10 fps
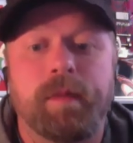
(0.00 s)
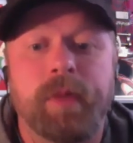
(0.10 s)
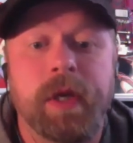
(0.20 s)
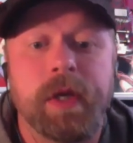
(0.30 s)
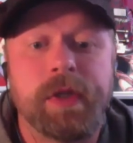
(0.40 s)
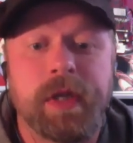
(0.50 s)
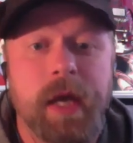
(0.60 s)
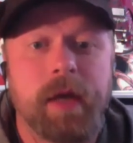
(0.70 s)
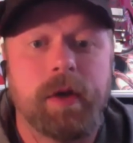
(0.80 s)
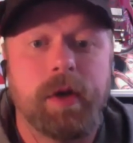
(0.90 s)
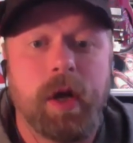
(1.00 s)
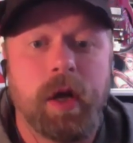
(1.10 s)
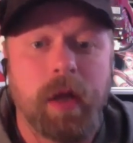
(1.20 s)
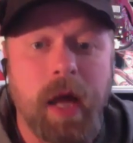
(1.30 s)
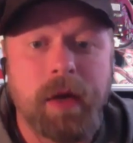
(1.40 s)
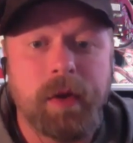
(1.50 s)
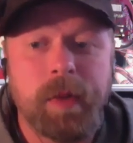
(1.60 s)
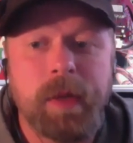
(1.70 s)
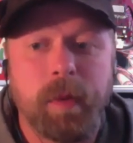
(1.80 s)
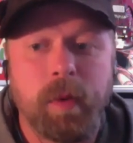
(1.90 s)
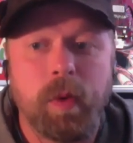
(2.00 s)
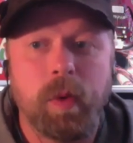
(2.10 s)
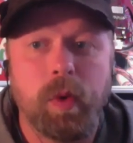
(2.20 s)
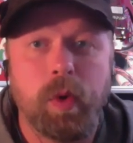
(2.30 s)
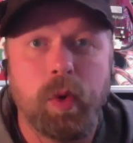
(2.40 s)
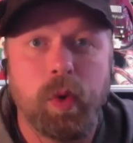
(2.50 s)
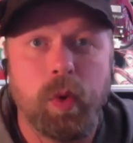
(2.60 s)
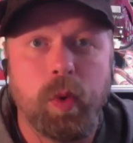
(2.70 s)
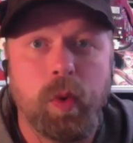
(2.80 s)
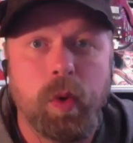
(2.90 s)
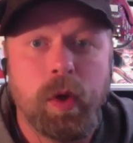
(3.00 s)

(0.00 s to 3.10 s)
Because again, a lot of the people who,